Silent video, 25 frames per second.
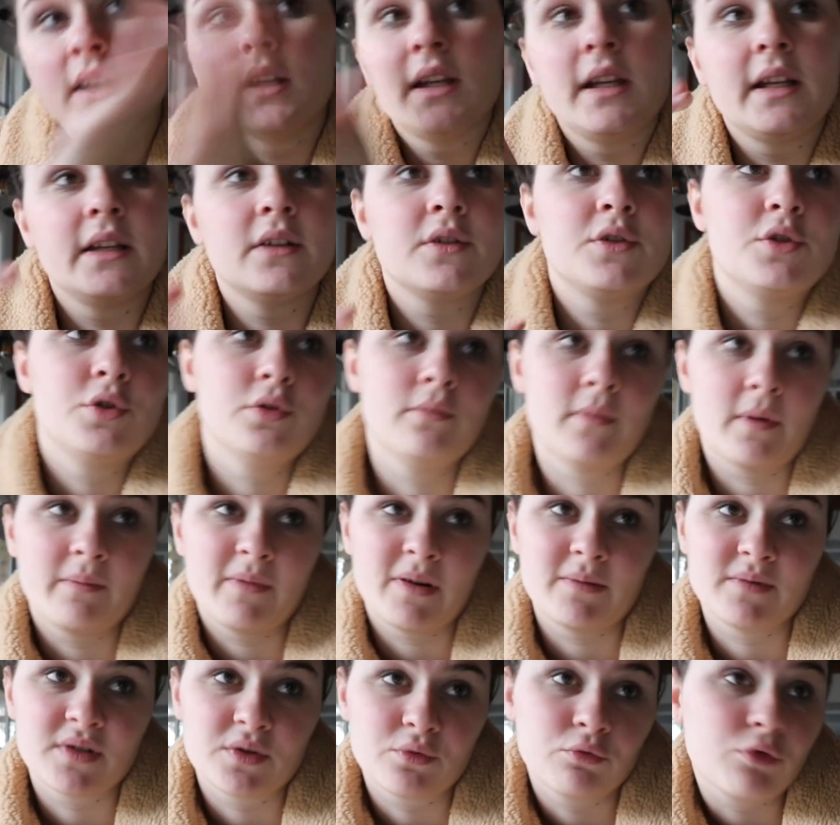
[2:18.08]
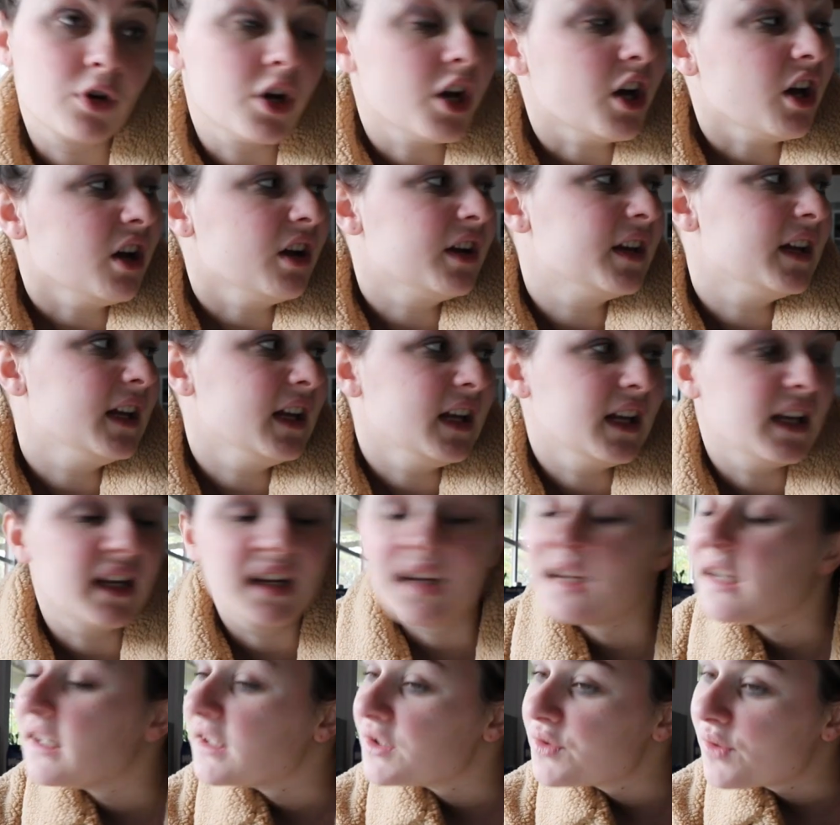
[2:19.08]
into my mum's work
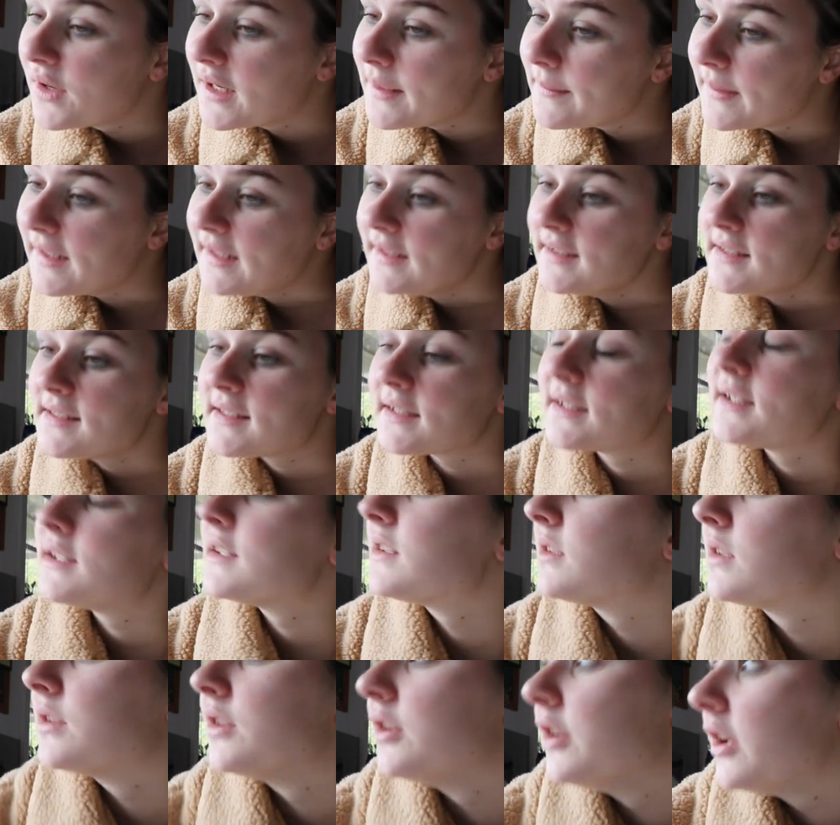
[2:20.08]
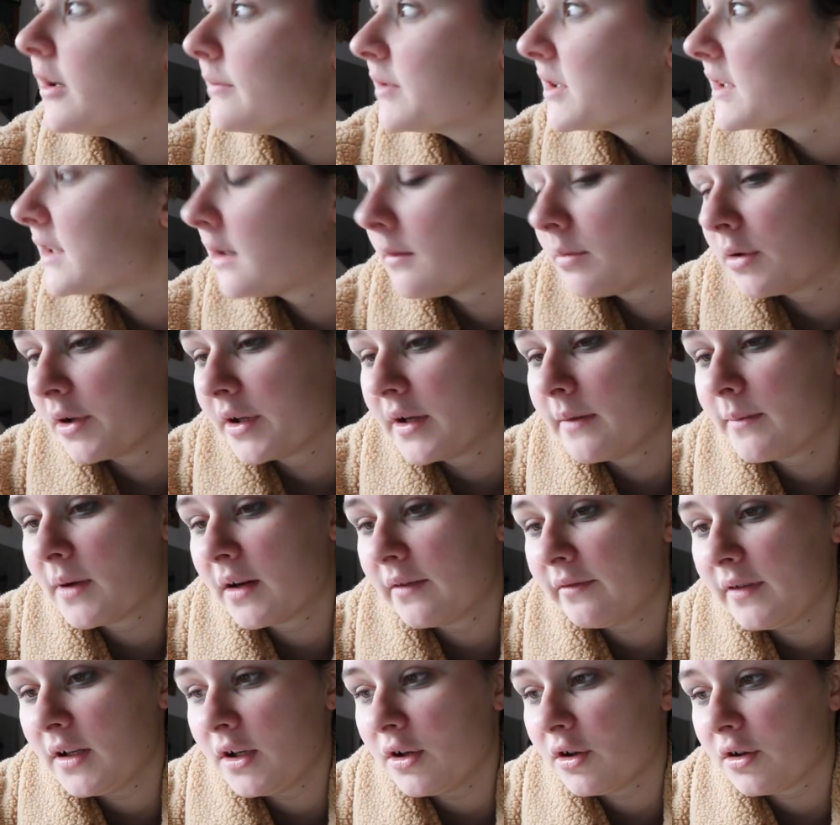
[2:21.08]
in 20 minutes. So I'm just uploading
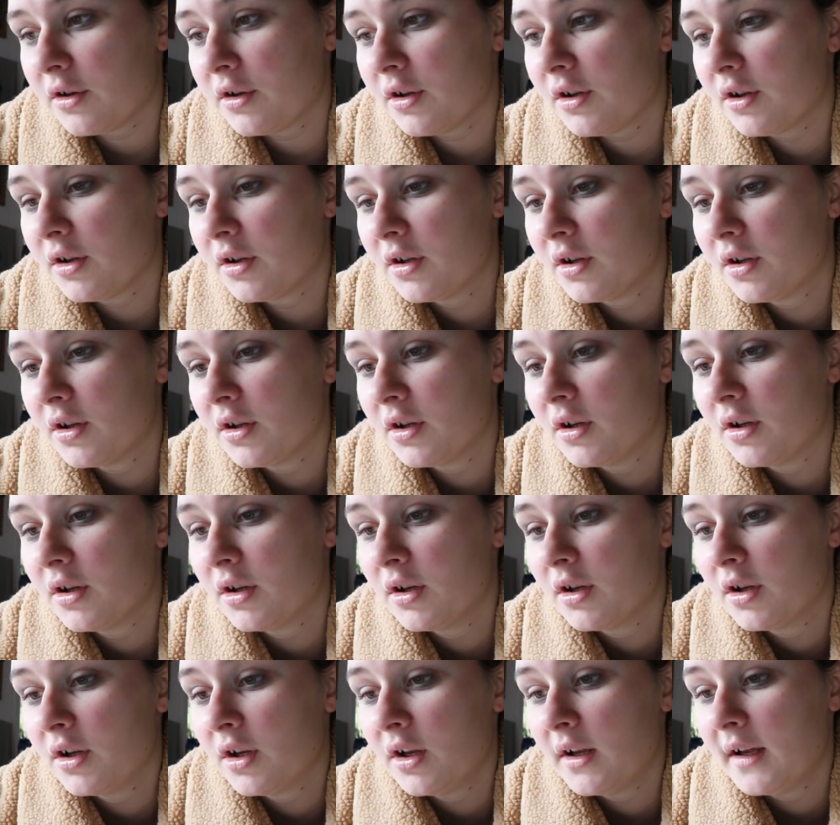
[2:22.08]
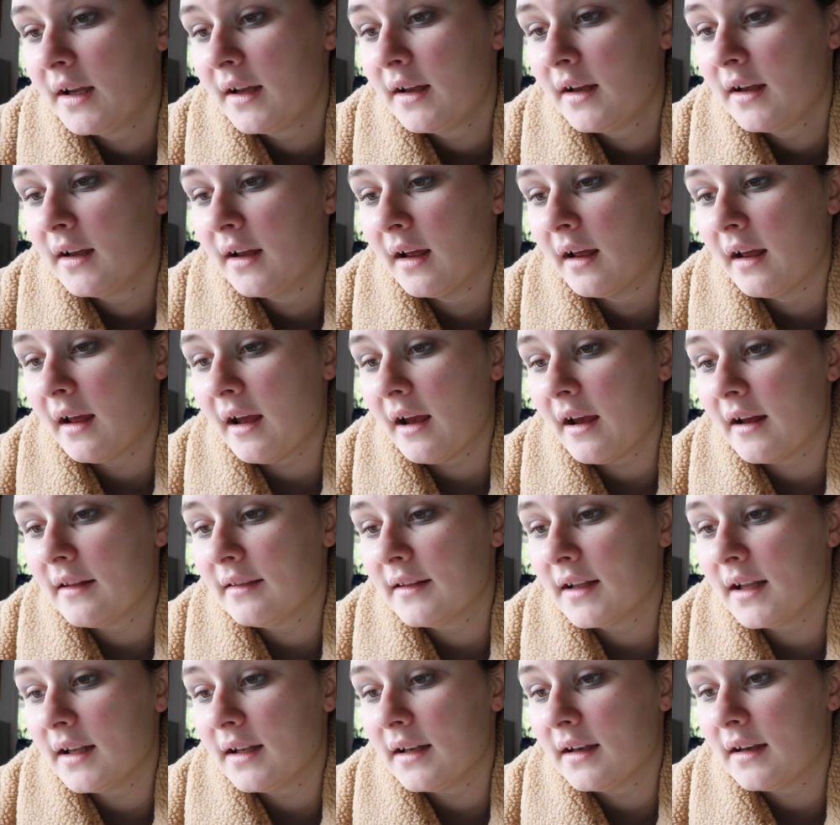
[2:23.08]
my video
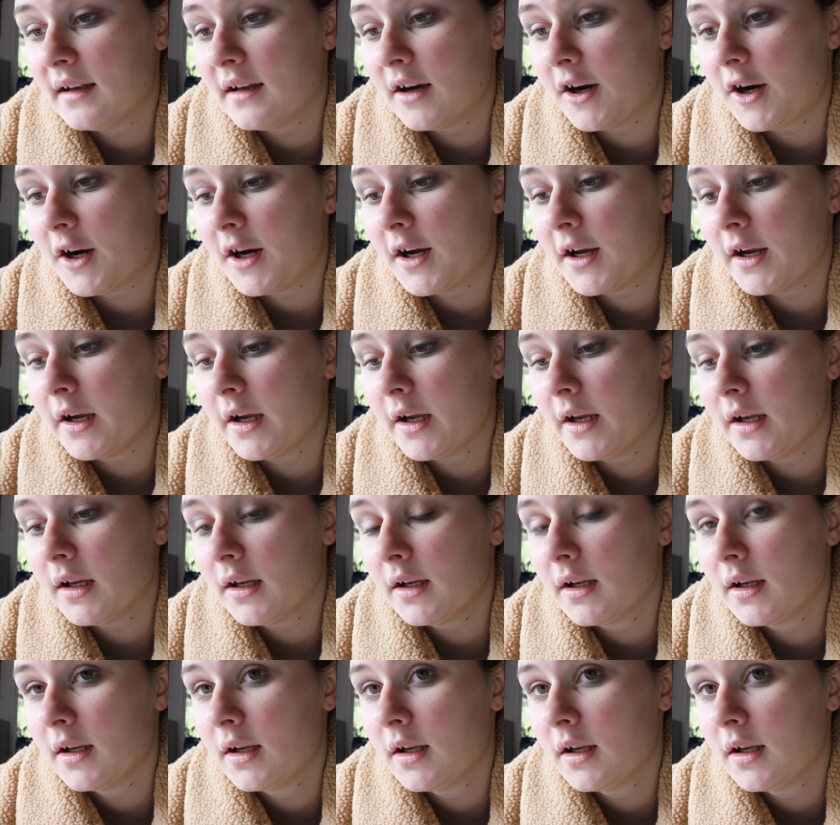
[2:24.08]
and then I